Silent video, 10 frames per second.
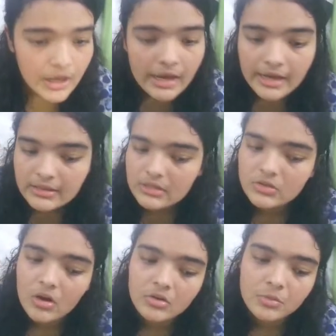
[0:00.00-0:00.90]
In the
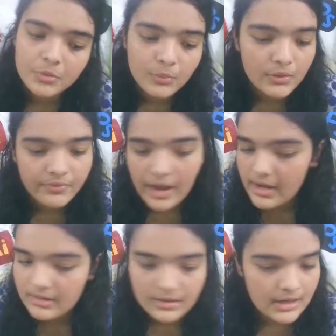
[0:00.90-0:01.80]
Discord group, you will
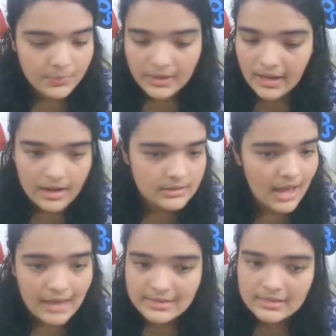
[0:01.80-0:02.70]
find the day 28
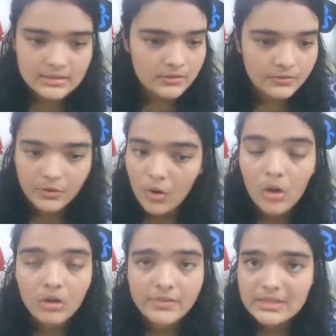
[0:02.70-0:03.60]
assets for
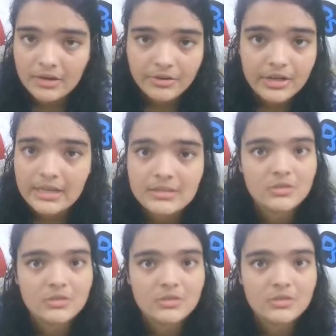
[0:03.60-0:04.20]
all of these 100 days.